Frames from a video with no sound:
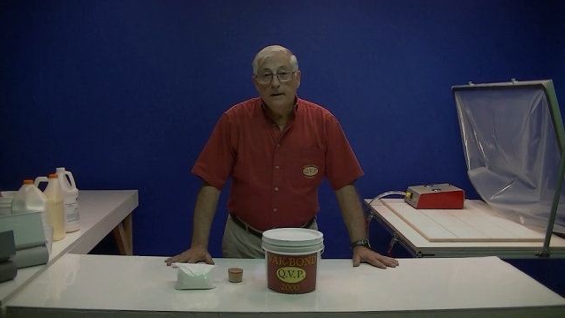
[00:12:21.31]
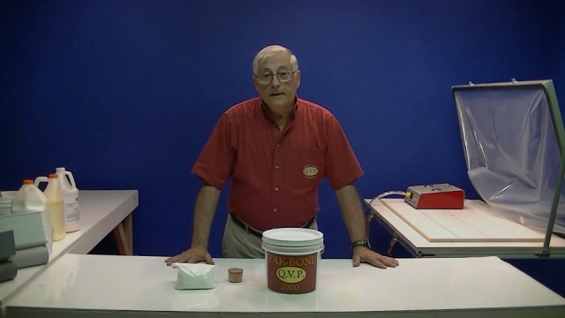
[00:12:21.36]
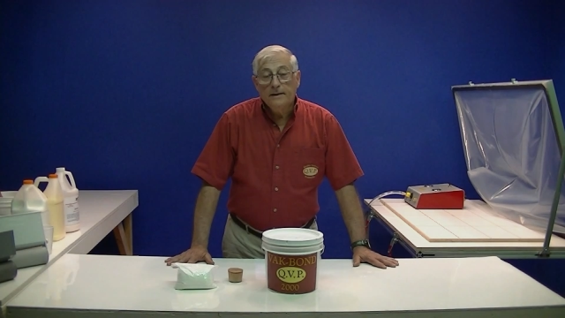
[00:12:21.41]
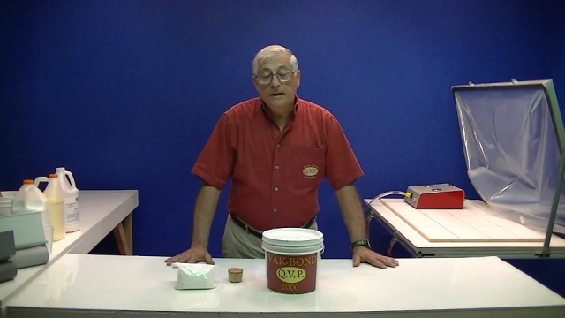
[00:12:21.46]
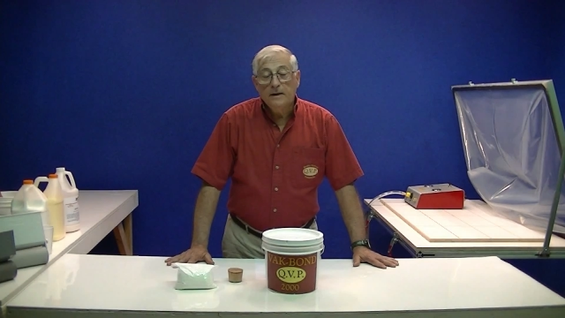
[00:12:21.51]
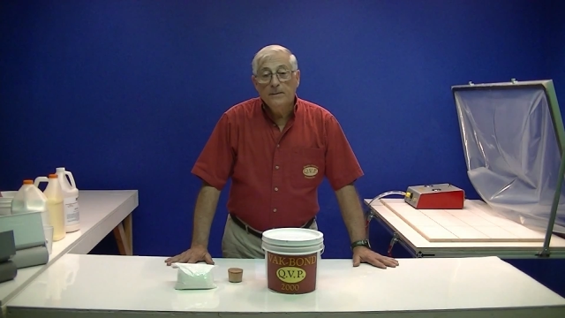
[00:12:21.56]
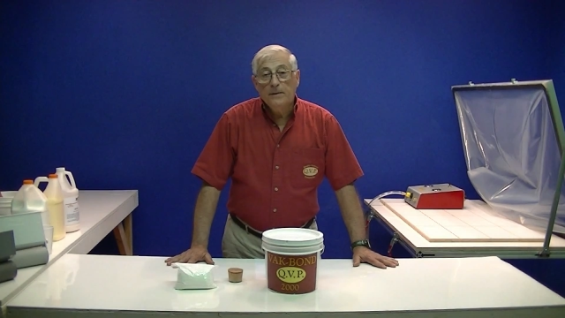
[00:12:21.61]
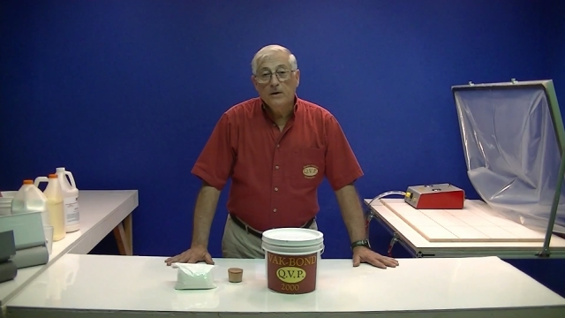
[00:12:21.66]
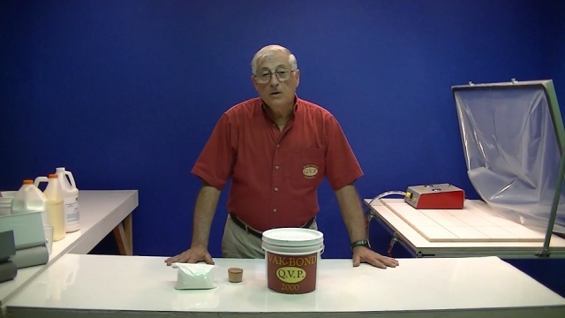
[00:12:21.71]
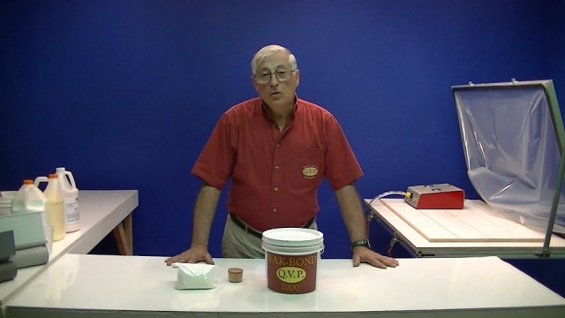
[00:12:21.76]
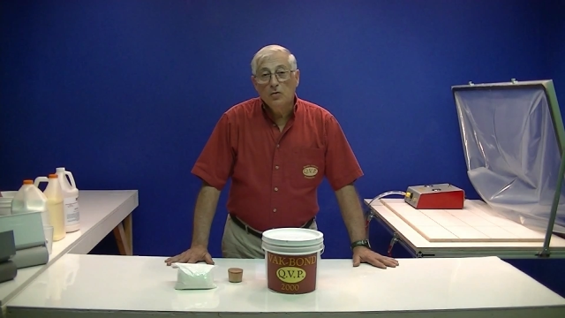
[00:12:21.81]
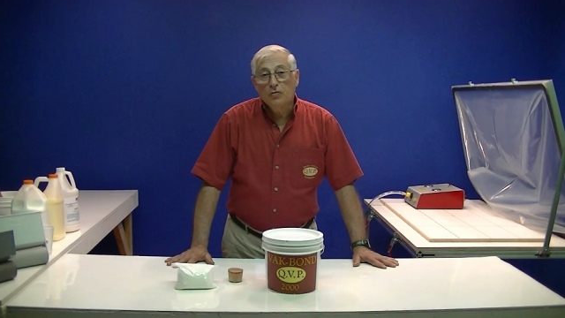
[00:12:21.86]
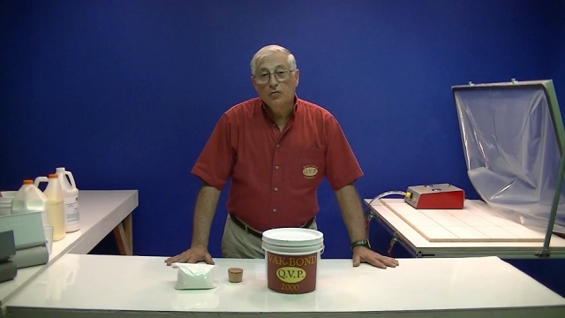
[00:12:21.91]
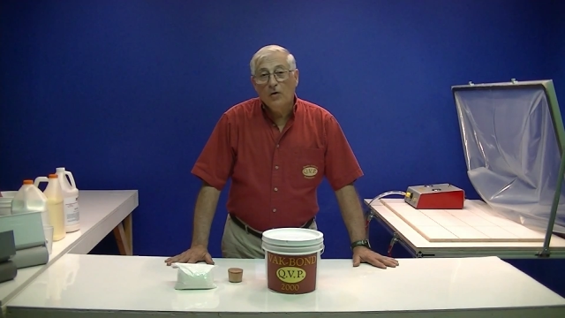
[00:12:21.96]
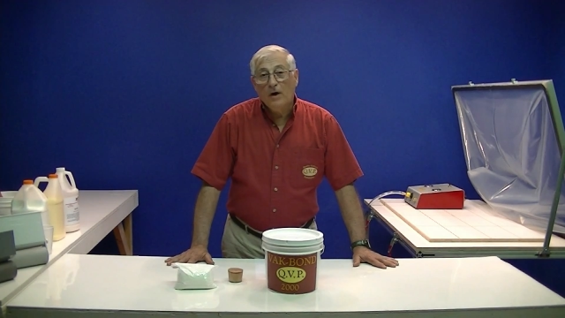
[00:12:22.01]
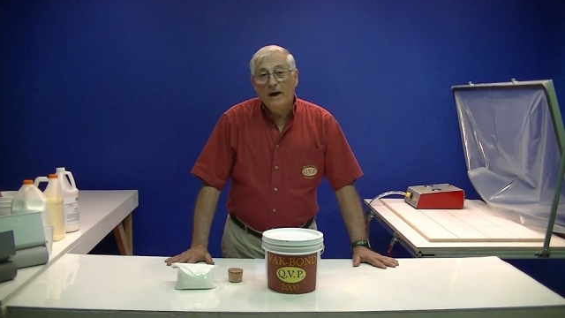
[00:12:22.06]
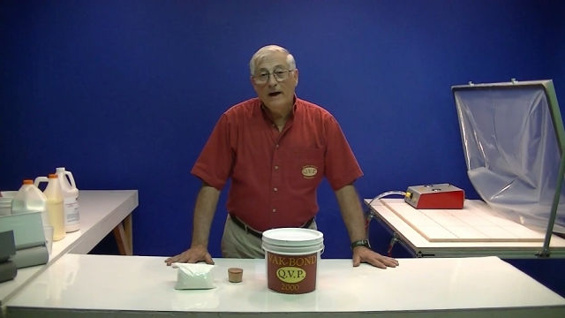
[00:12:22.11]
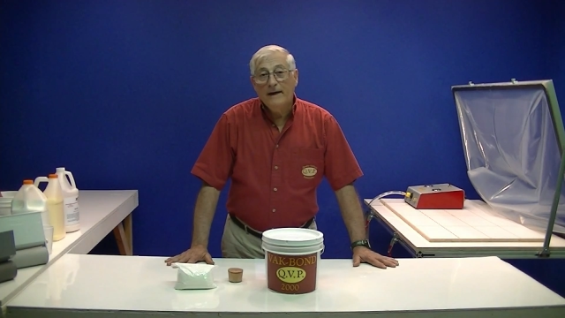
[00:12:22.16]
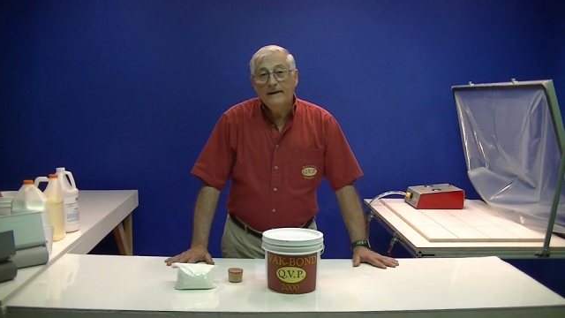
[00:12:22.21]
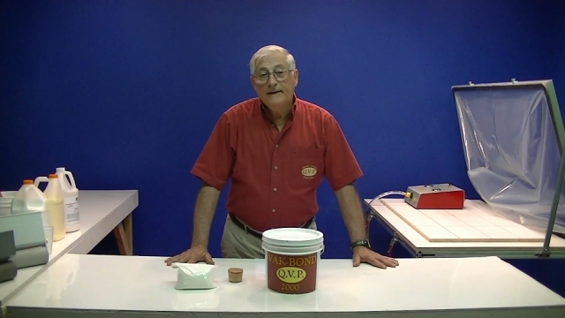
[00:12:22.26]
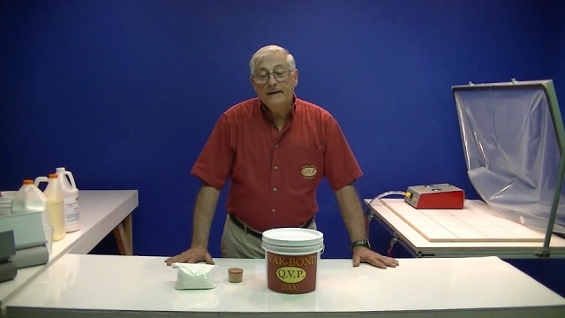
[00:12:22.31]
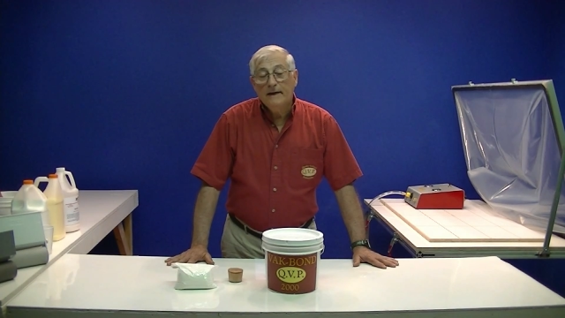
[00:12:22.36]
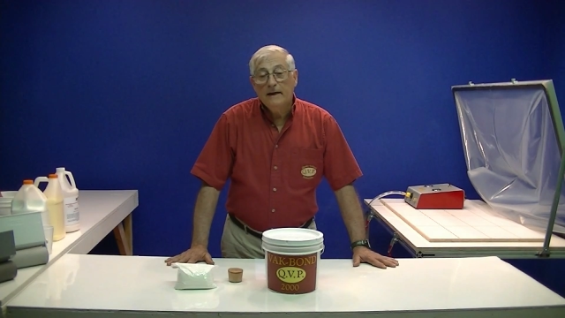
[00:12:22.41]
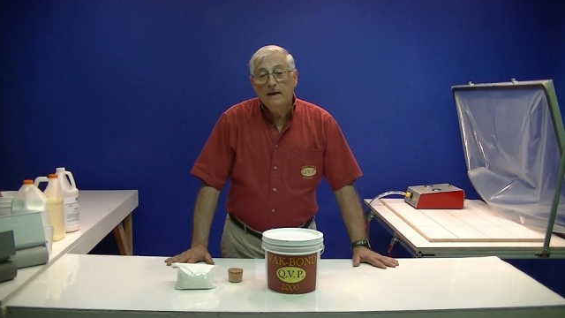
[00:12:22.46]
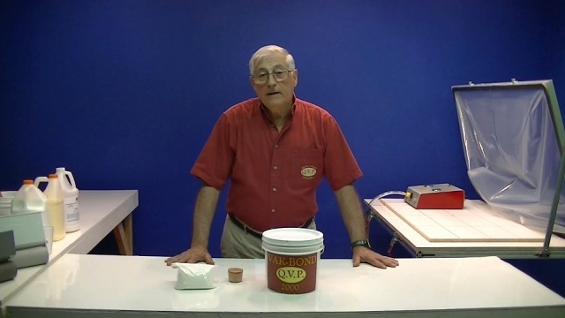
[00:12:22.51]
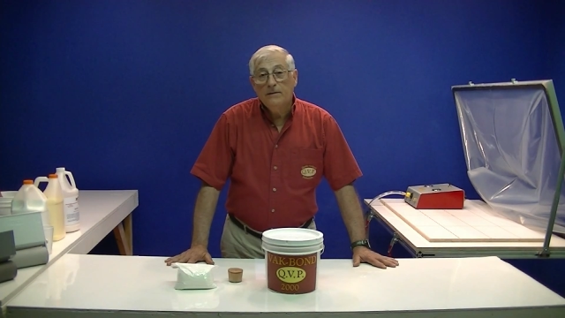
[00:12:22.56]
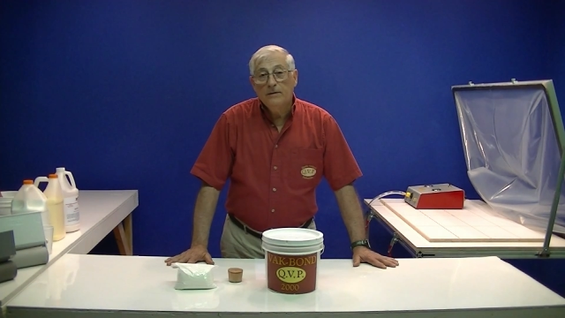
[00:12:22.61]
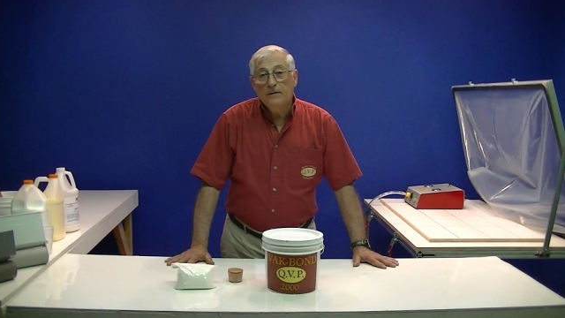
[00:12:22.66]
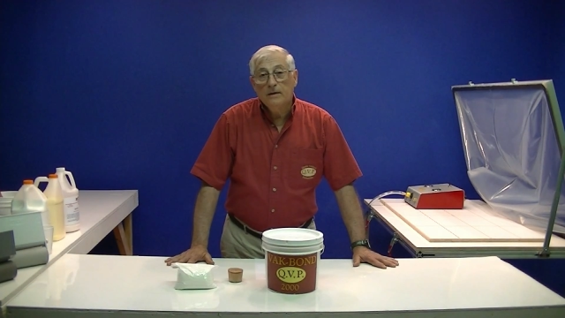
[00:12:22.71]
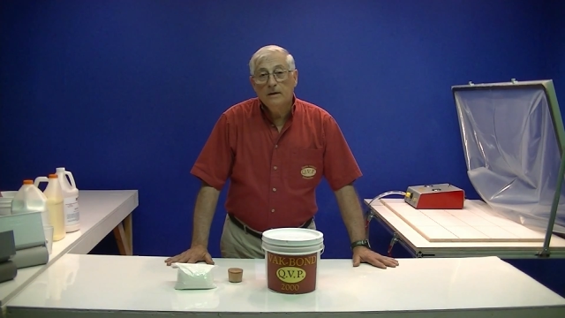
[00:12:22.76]
Typical dry
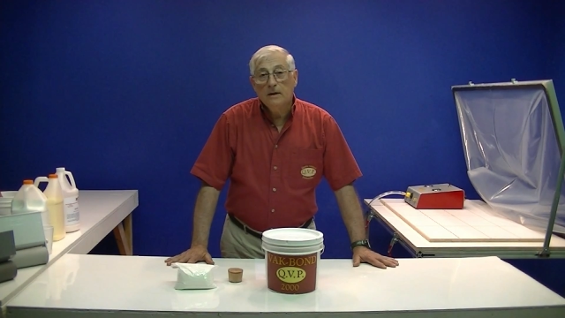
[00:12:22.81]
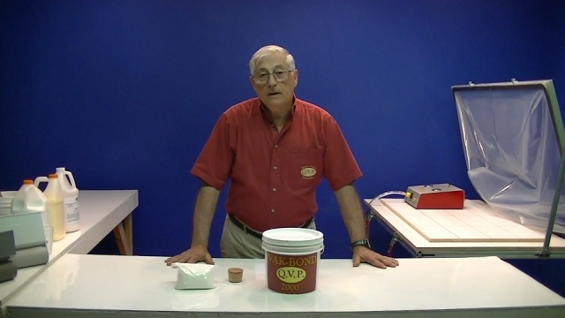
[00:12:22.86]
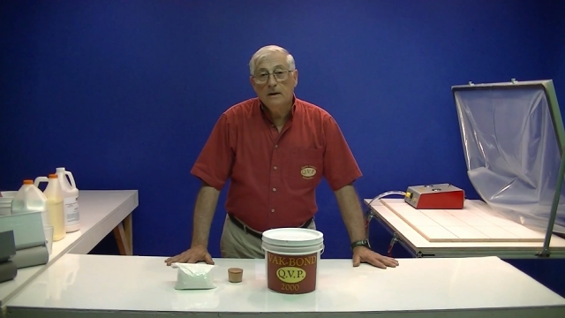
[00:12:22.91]
times